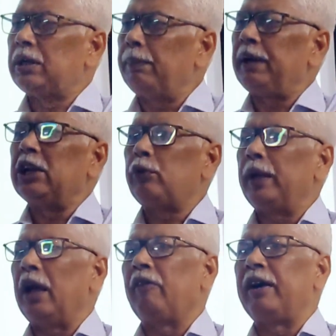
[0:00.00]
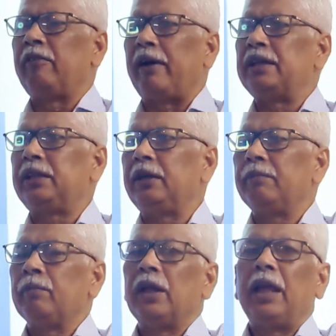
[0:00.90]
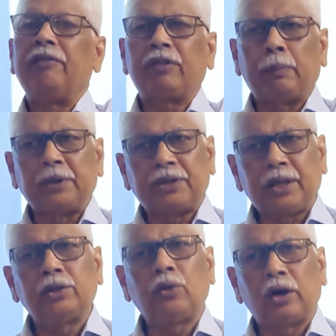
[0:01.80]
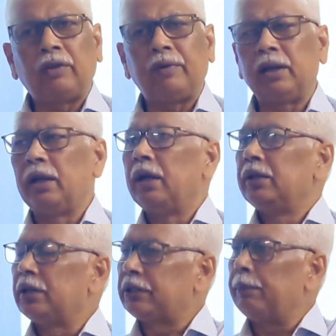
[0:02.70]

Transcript: the simplest way of advising, if the patient is not having, the